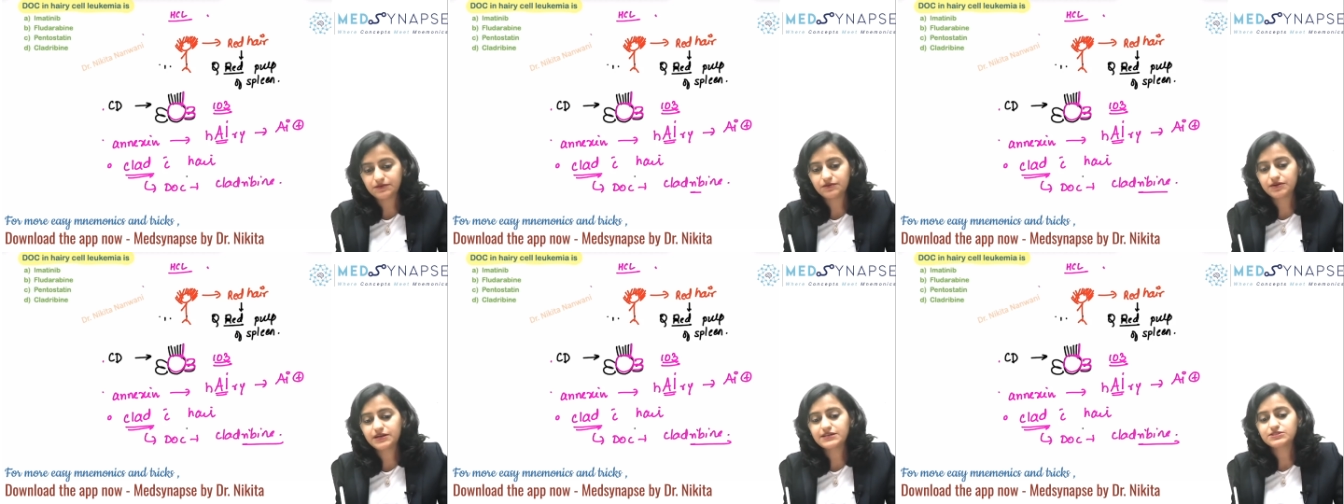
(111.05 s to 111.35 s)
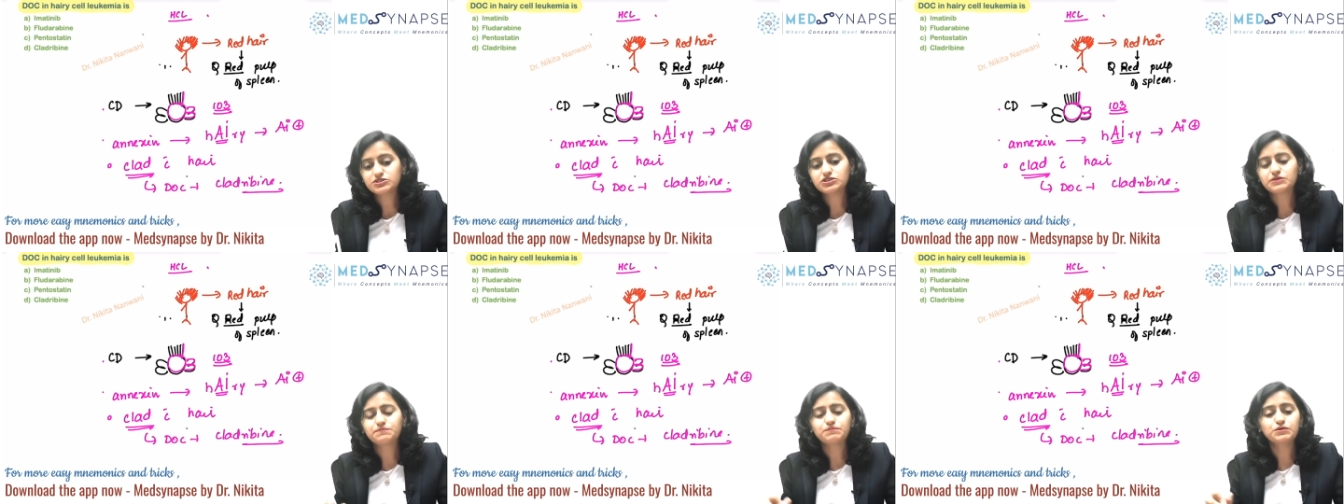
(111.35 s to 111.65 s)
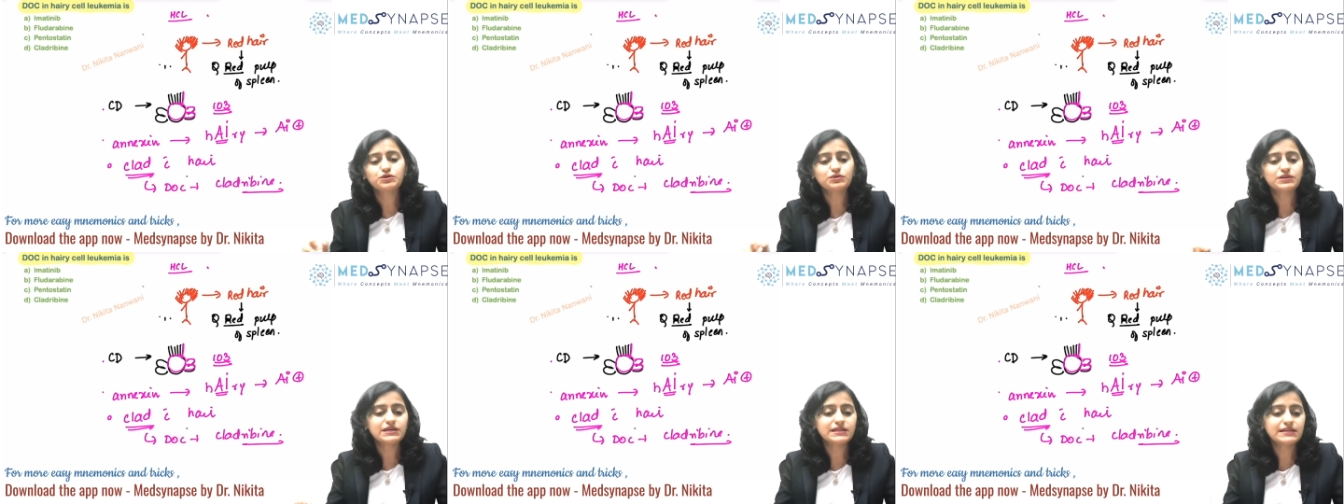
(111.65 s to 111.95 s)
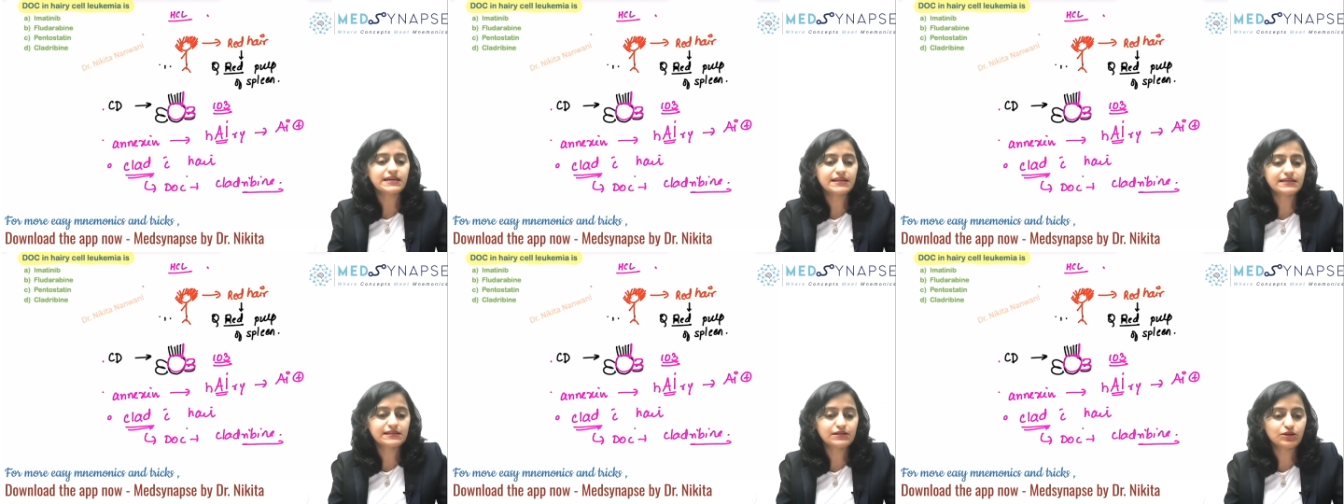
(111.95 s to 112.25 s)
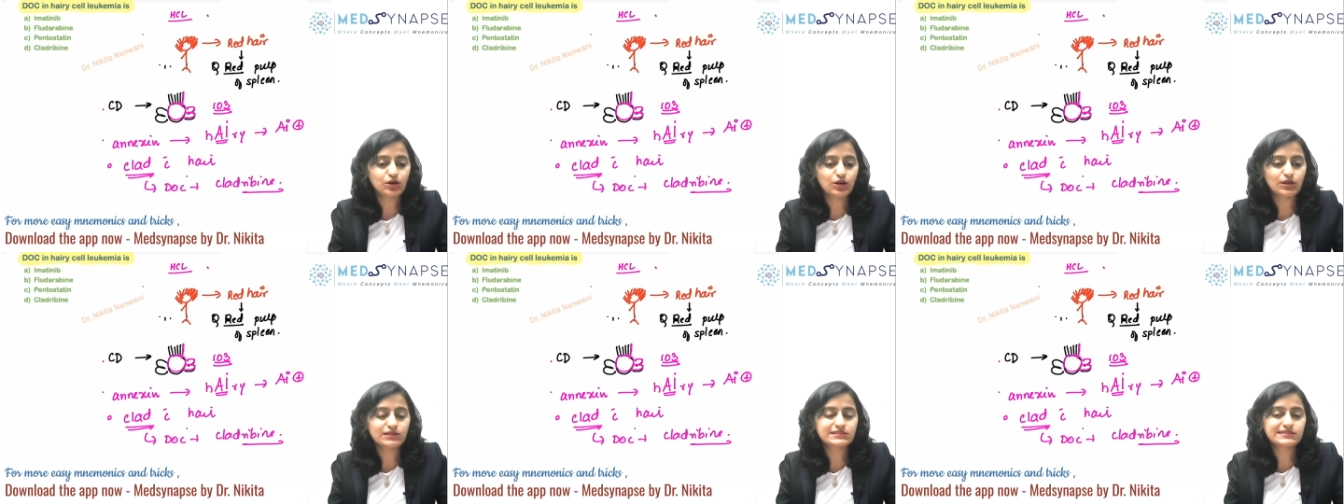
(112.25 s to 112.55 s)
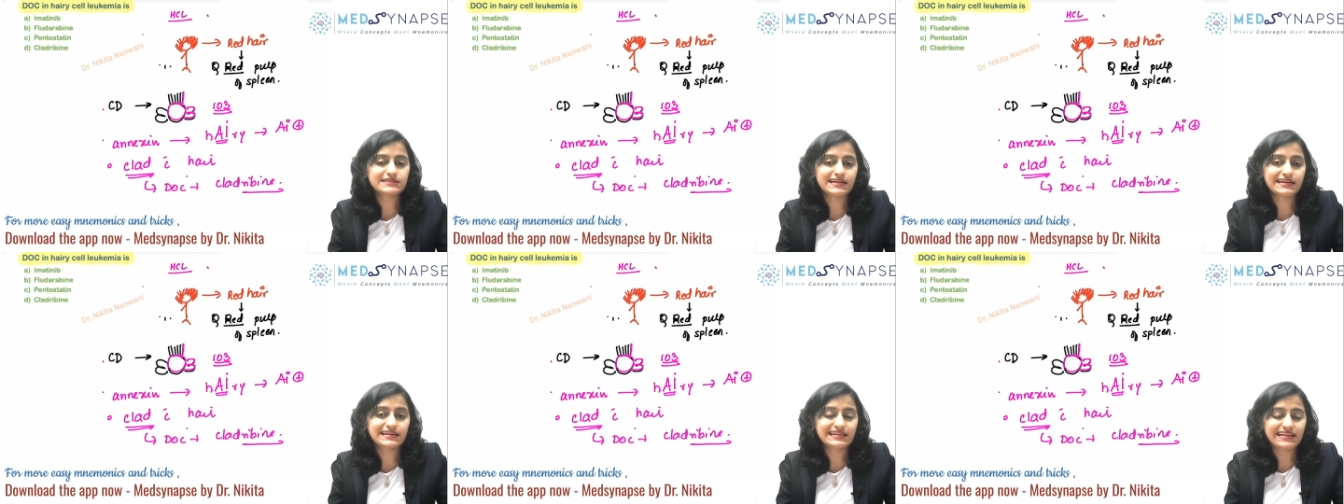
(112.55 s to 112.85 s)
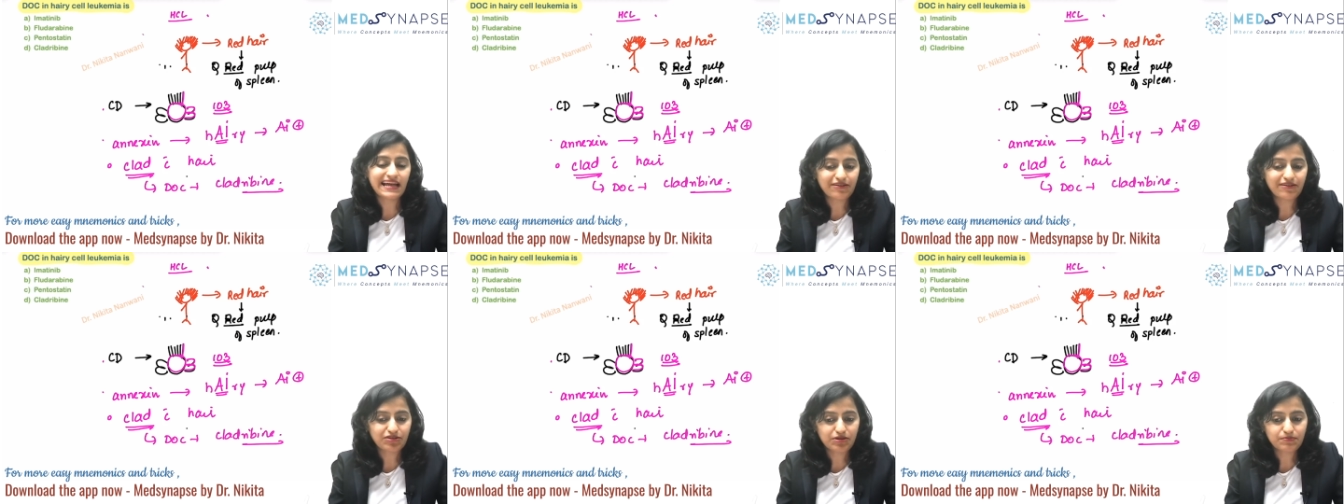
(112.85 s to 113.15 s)
Okay, so the purine analogs like
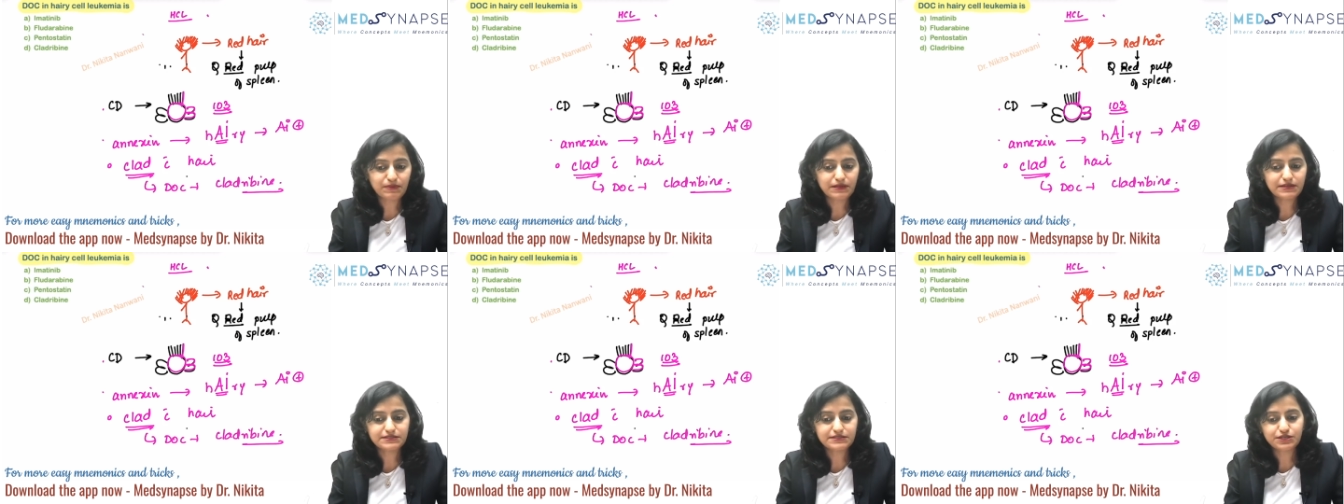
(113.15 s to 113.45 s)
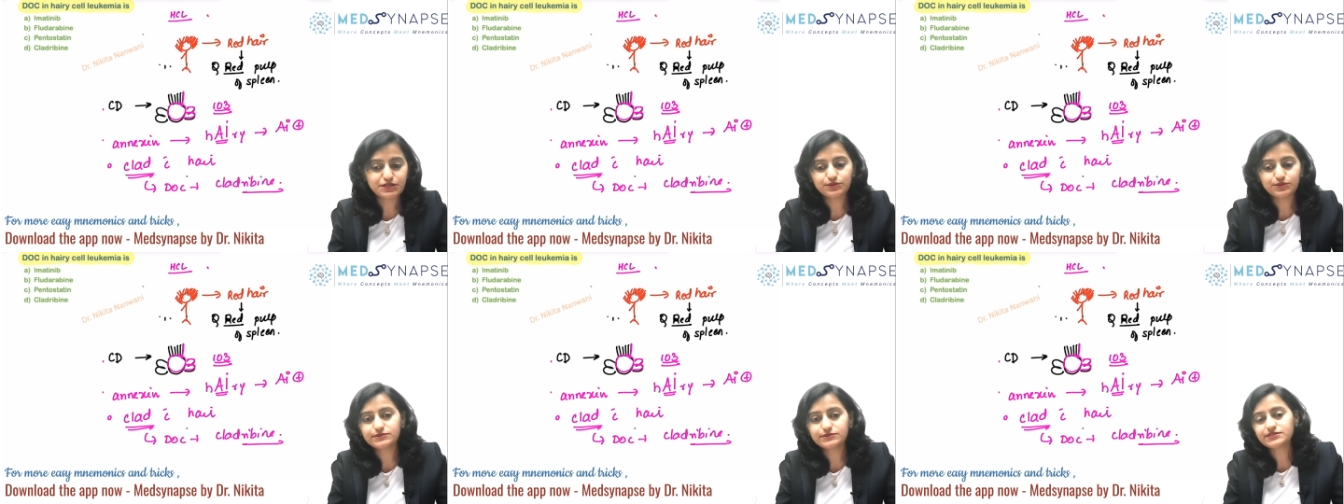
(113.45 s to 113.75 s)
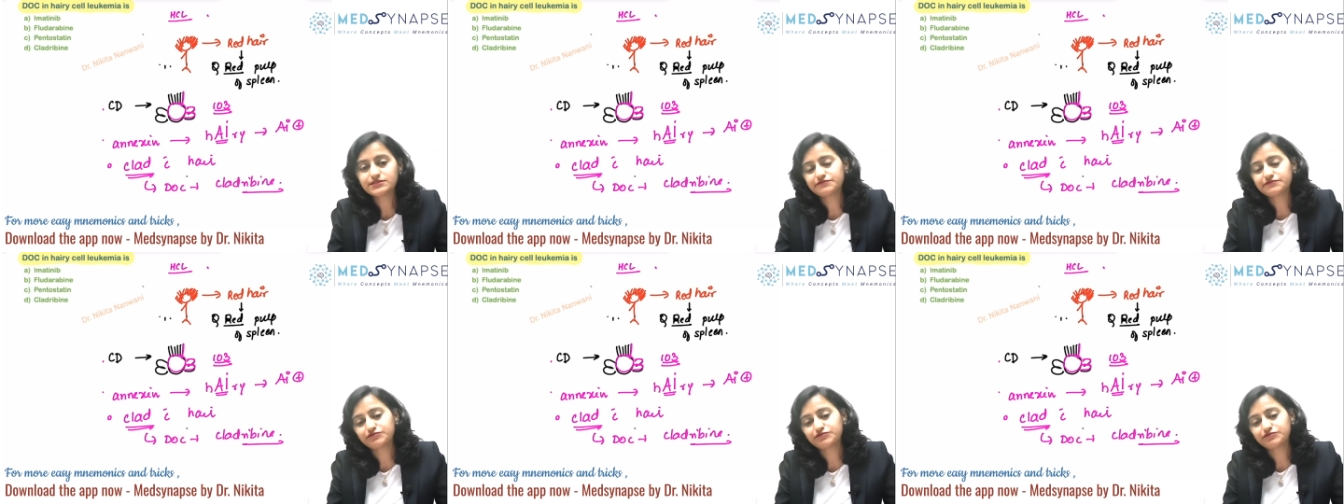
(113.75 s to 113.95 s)
cladribine is used.